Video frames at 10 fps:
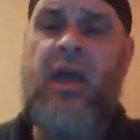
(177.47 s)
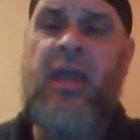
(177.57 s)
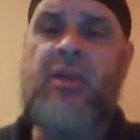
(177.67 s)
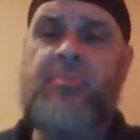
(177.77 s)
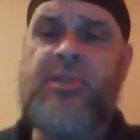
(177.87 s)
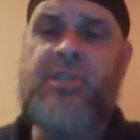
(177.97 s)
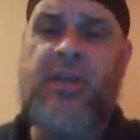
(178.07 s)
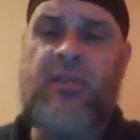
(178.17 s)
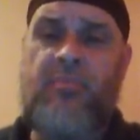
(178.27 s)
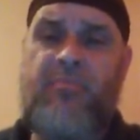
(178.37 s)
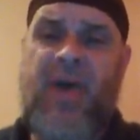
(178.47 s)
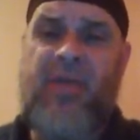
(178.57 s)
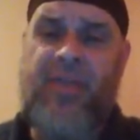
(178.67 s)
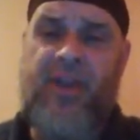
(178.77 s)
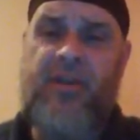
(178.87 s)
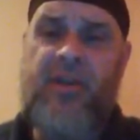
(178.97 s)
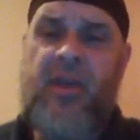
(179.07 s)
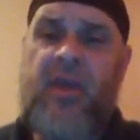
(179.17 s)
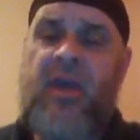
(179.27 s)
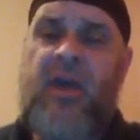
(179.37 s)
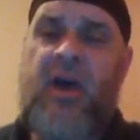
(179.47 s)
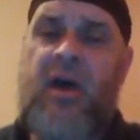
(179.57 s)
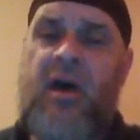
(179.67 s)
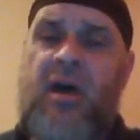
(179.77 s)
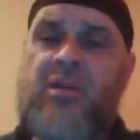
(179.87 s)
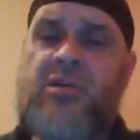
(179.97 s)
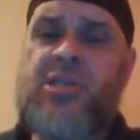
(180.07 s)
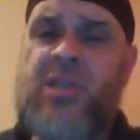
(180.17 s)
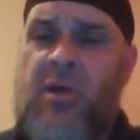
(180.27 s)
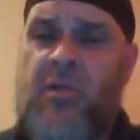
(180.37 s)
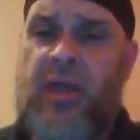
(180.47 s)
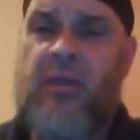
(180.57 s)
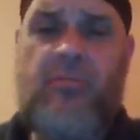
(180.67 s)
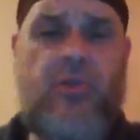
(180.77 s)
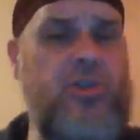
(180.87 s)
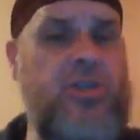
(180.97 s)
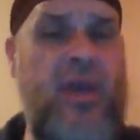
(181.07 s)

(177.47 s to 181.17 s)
in a particular method slowly. There's